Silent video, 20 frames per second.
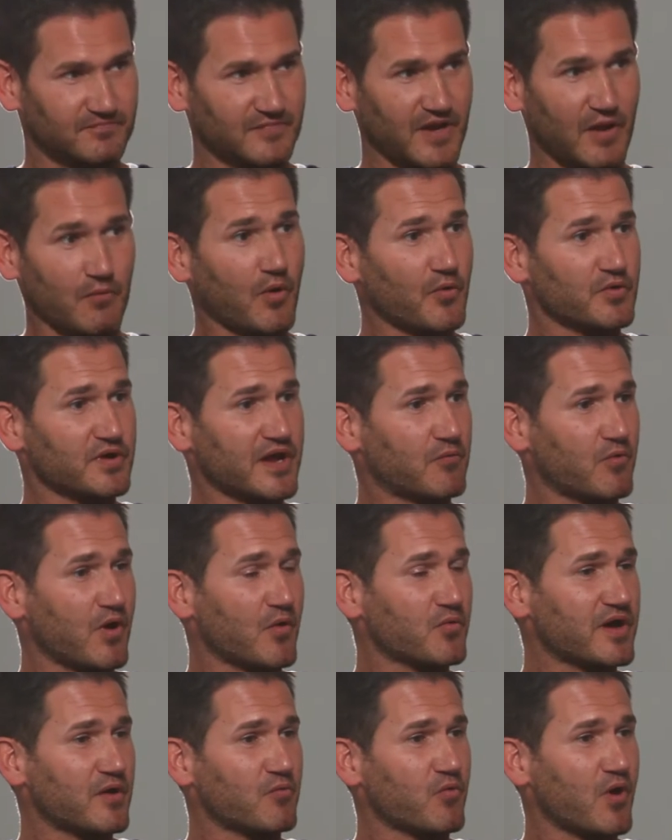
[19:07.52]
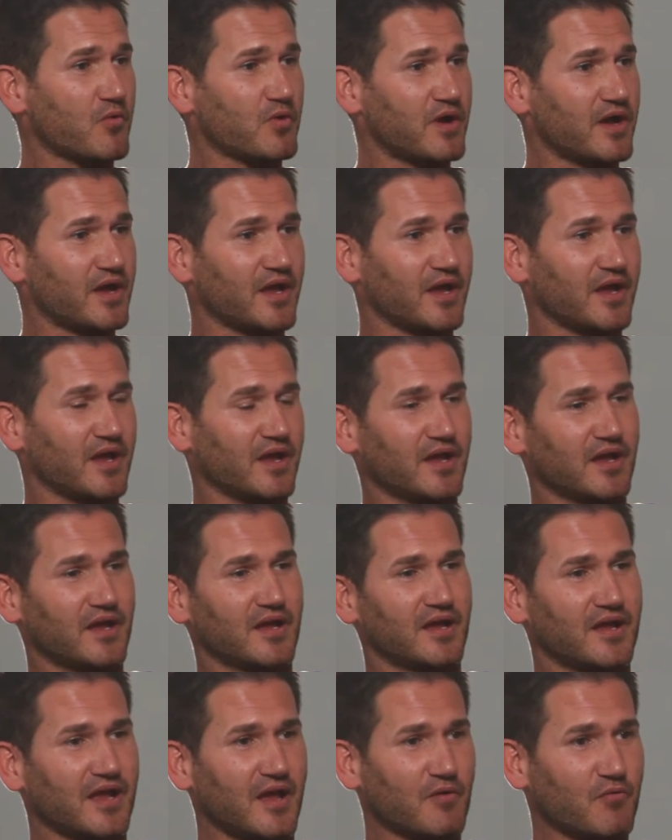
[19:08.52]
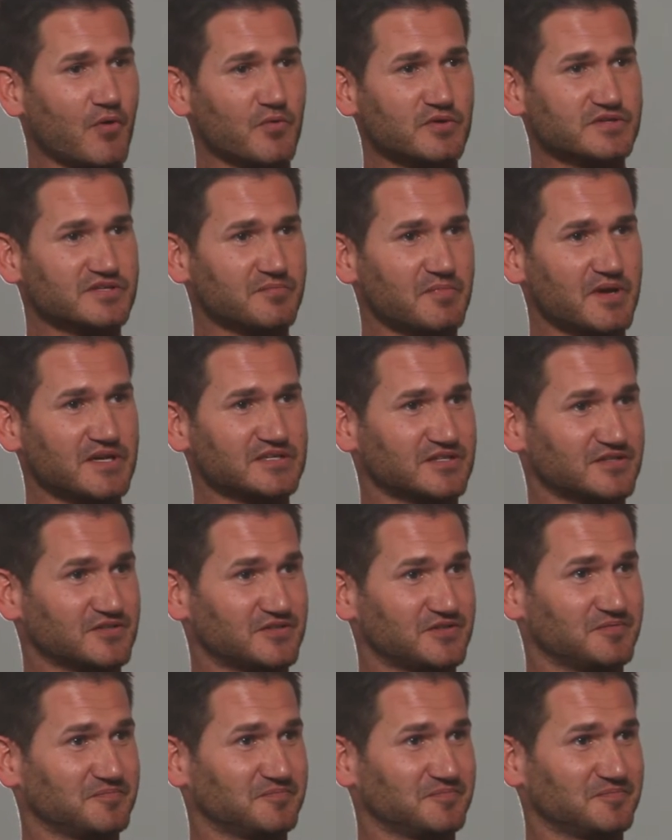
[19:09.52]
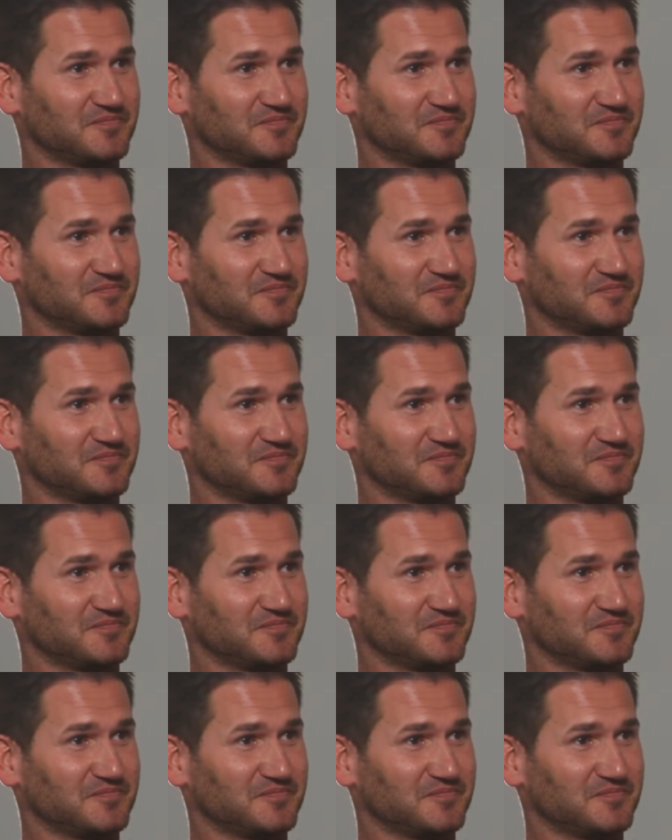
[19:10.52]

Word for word: Right. Talk and what, about and what, sober and what, everybody up fast. And what was the message?